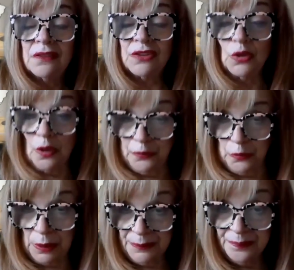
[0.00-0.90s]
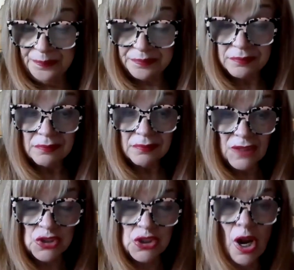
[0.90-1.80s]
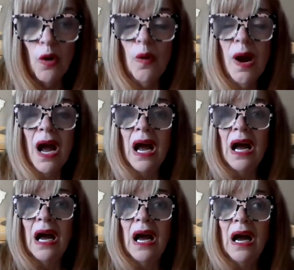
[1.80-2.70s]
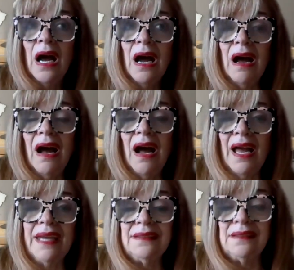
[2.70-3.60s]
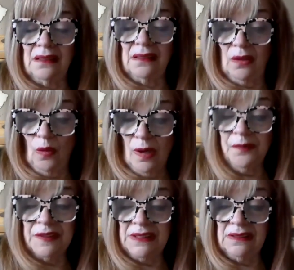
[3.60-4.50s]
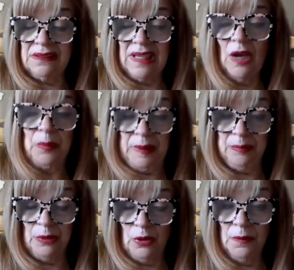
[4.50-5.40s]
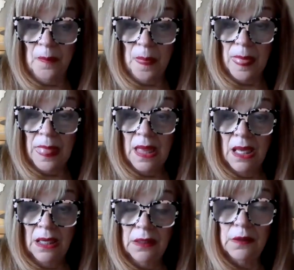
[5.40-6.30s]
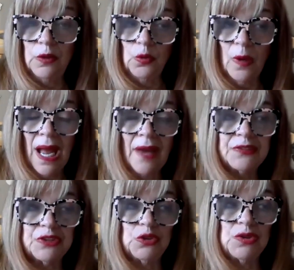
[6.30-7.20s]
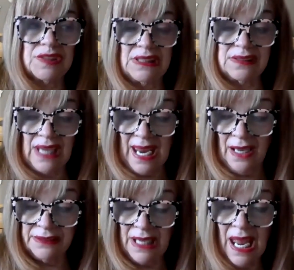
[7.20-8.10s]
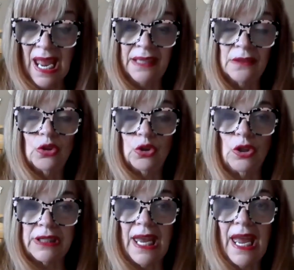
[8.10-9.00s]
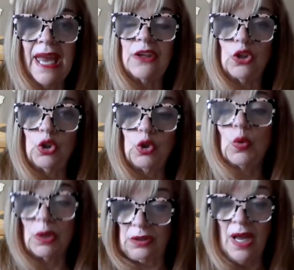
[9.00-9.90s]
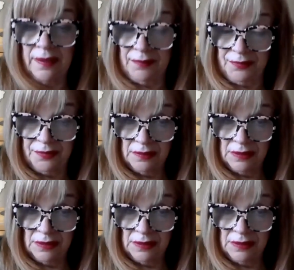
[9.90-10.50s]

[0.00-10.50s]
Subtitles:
to look for. So I often tell people, you have to sit down and look at your life.